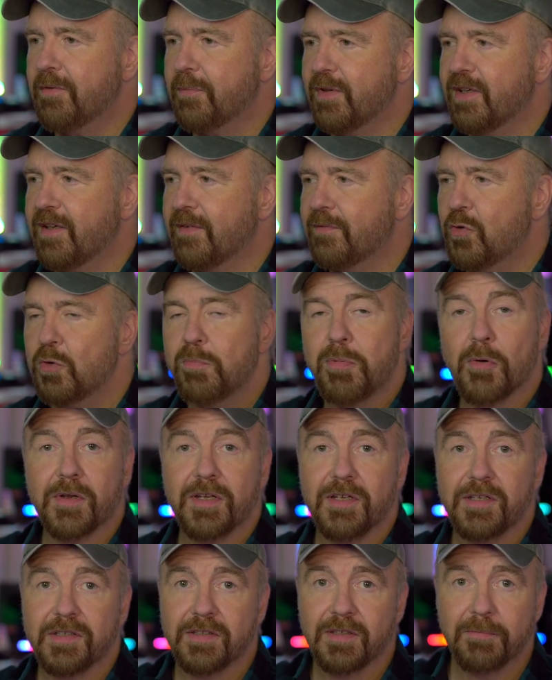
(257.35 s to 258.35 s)
We have two
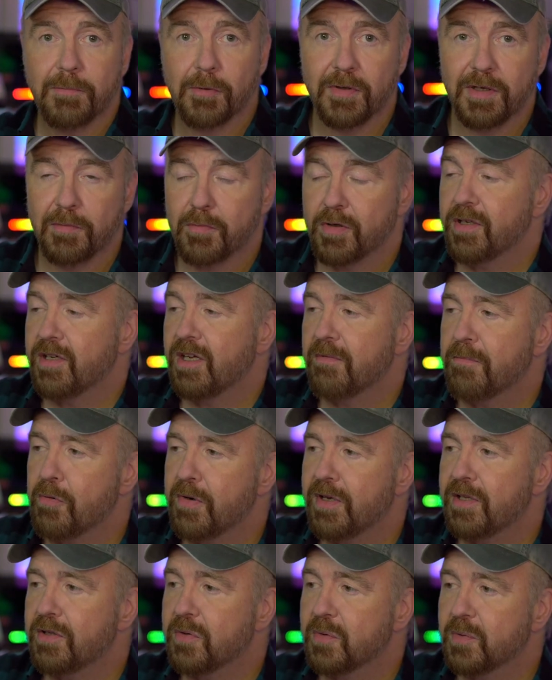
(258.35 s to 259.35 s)
Pokeys, Pokey 1 and
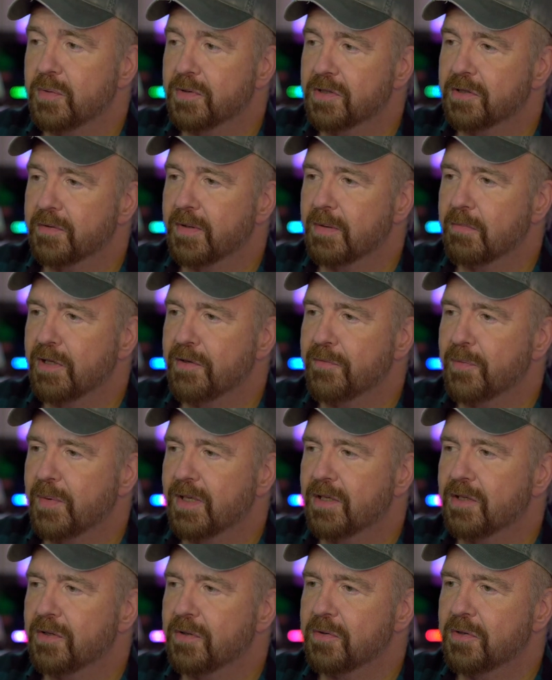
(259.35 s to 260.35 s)
Pokey 2, so I believe we
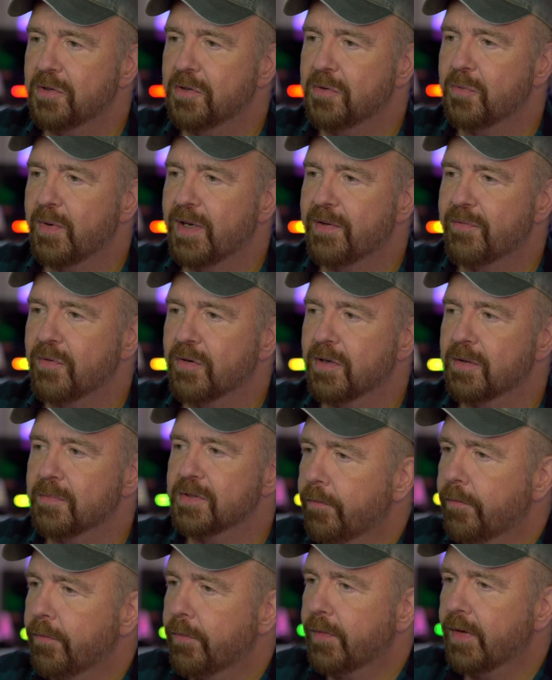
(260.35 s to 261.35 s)
can do two waveforms.